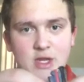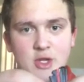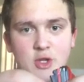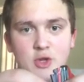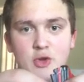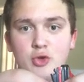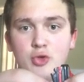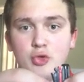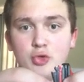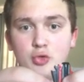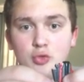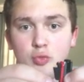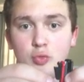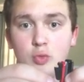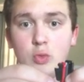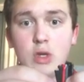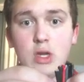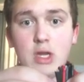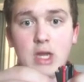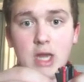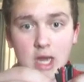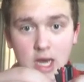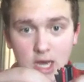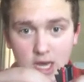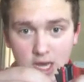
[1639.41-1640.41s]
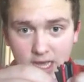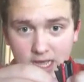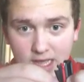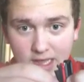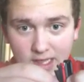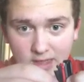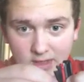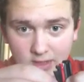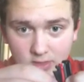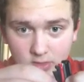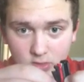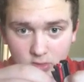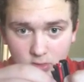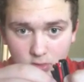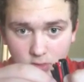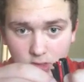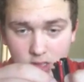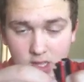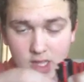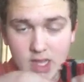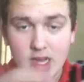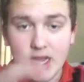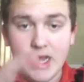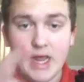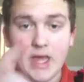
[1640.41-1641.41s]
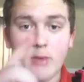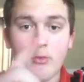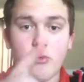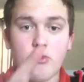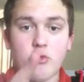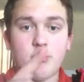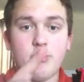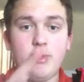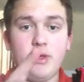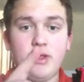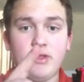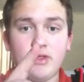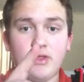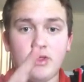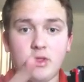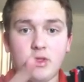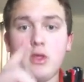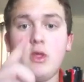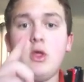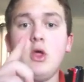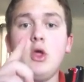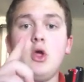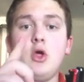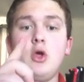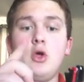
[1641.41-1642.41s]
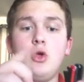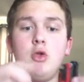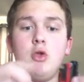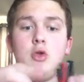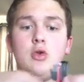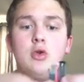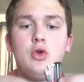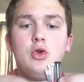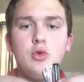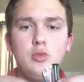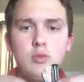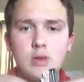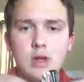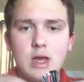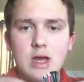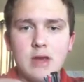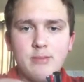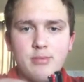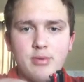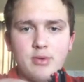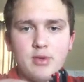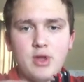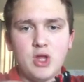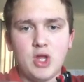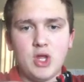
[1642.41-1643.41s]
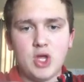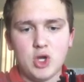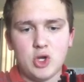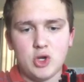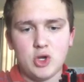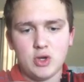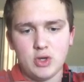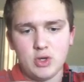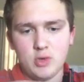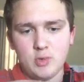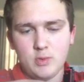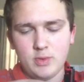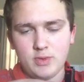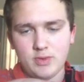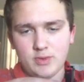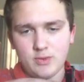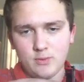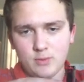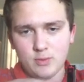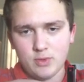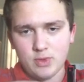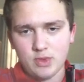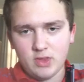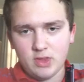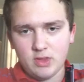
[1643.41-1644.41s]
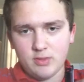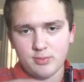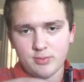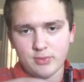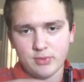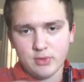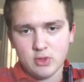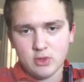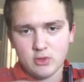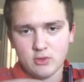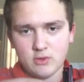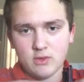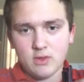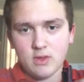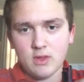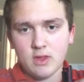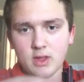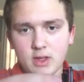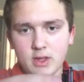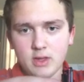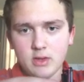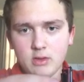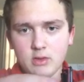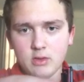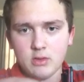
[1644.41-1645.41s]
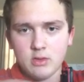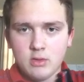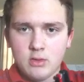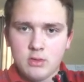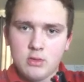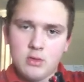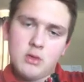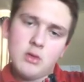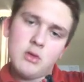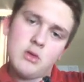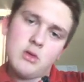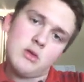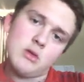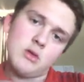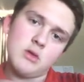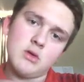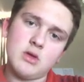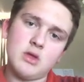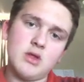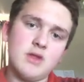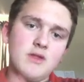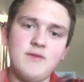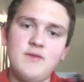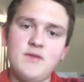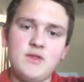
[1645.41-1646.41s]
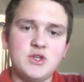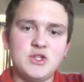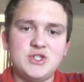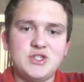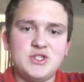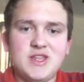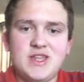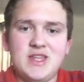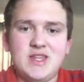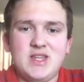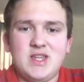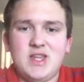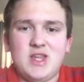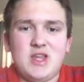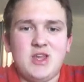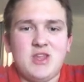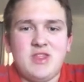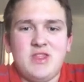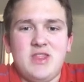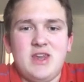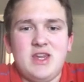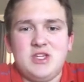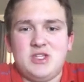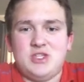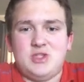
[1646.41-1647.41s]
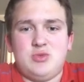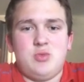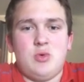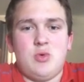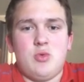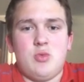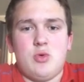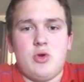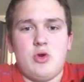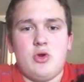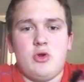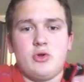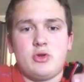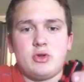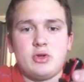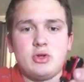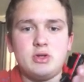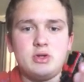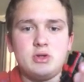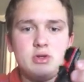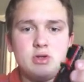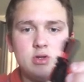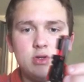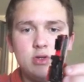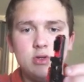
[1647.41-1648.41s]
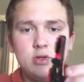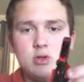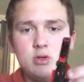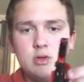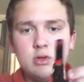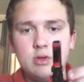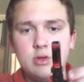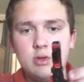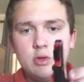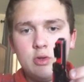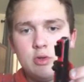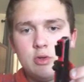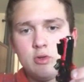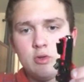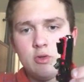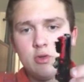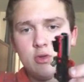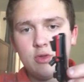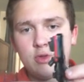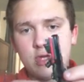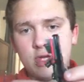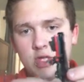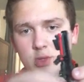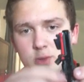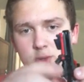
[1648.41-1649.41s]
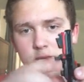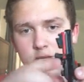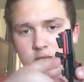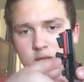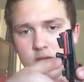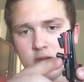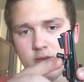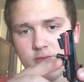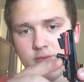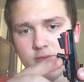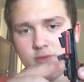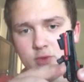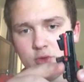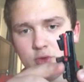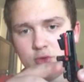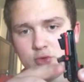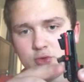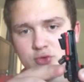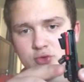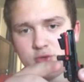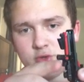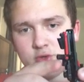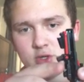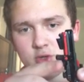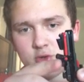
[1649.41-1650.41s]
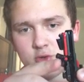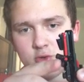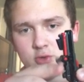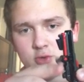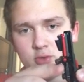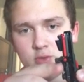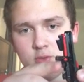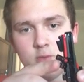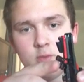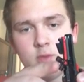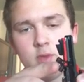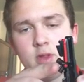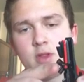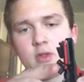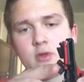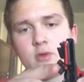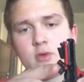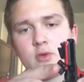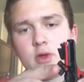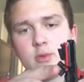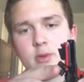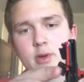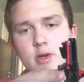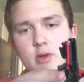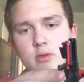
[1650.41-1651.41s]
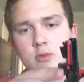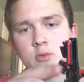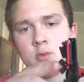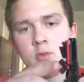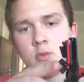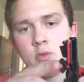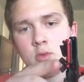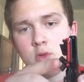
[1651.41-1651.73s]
Do not, and I will repeat this, do not put it on with one of these plus sides, because then it just won't work. So now you have your trigger. It's alright, Radical.